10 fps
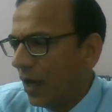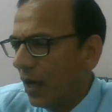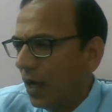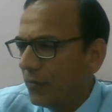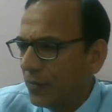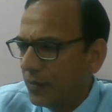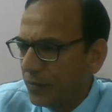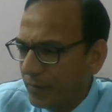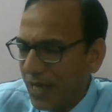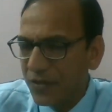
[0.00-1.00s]

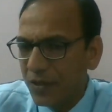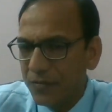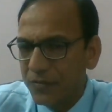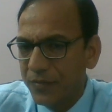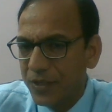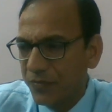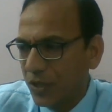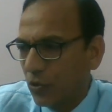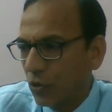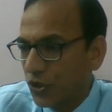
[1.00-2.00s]
matter, which we
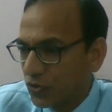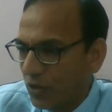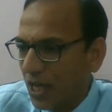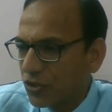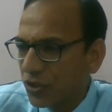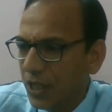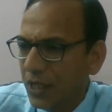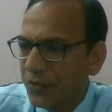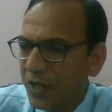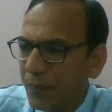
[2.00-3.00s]
call the sludge,
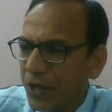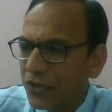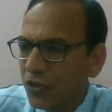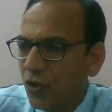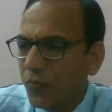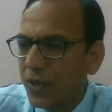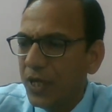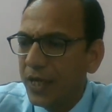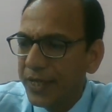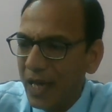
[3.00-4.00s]
separation of
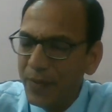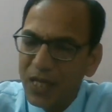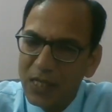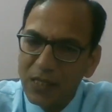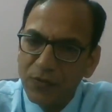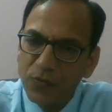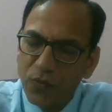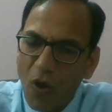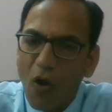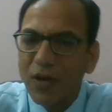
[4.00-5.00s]
chemical
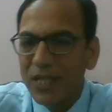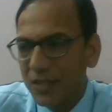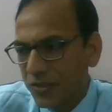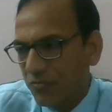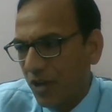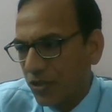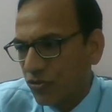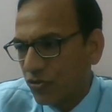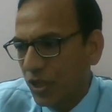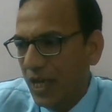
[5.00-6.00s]
flock in the
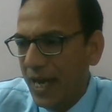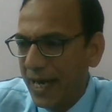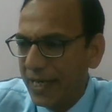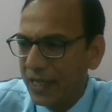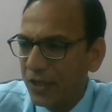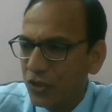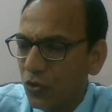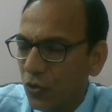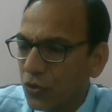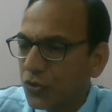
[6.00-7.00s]
sludge, and it
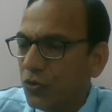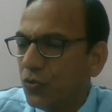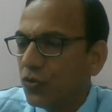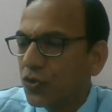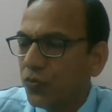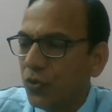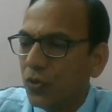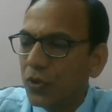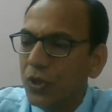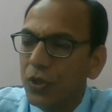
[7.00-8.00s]
also used
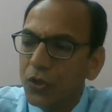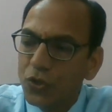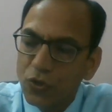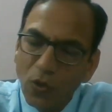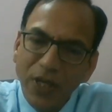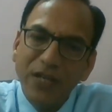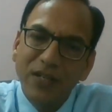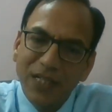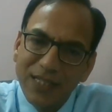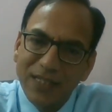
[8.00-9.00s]
for
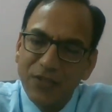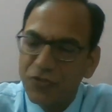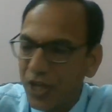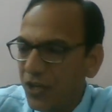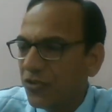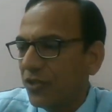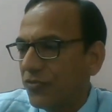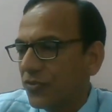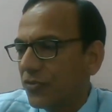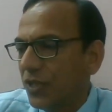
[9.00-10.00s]
solid
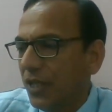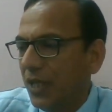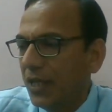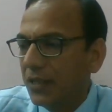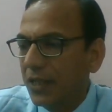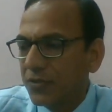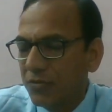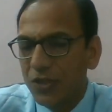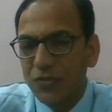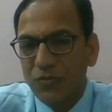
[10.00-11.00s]
concentrations in the
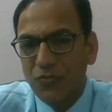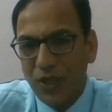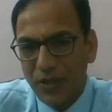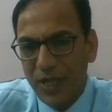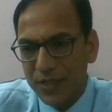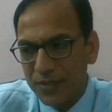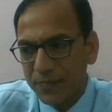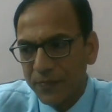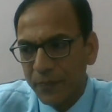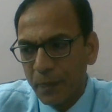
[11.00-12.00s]
sludge
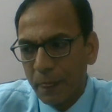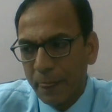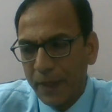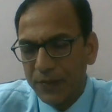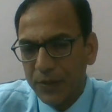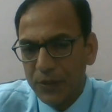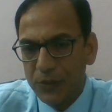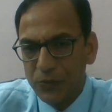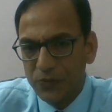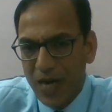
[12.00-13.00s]
thickness.
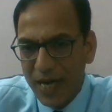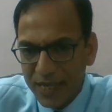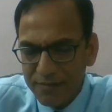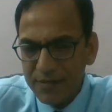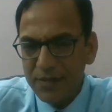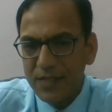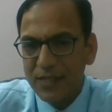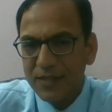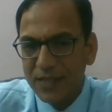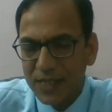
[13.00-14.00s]
So whatever
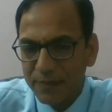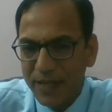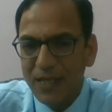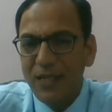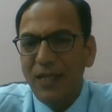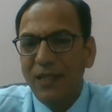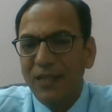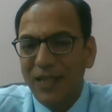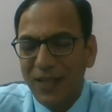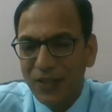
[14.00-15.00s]
is
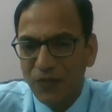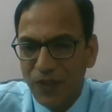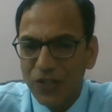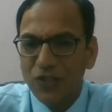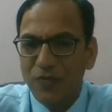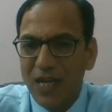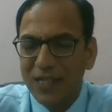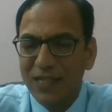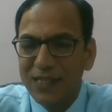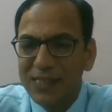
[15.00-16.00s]
suspending in the
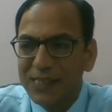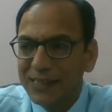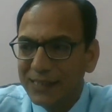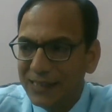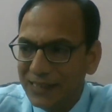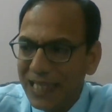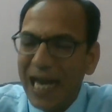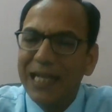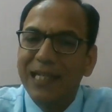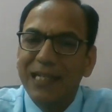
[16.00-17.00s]
wastewater,
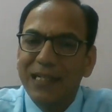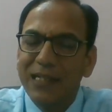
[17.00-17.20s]
that,